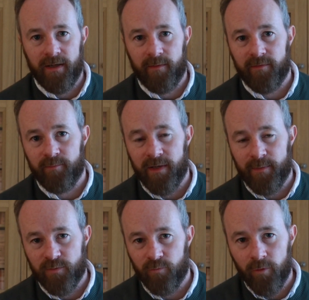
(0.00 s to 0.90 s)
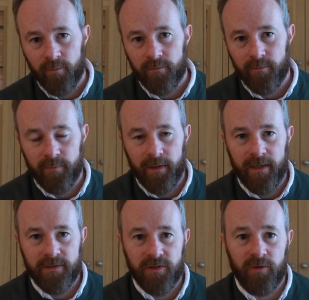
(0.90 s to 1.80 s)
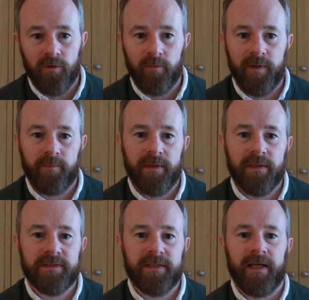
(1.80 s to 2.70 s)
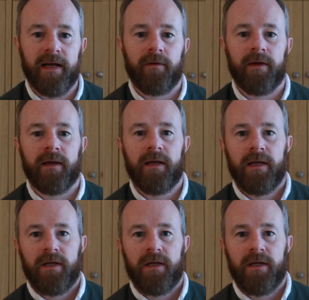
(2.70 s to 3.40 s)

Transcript: have perhaps one school being built in the area.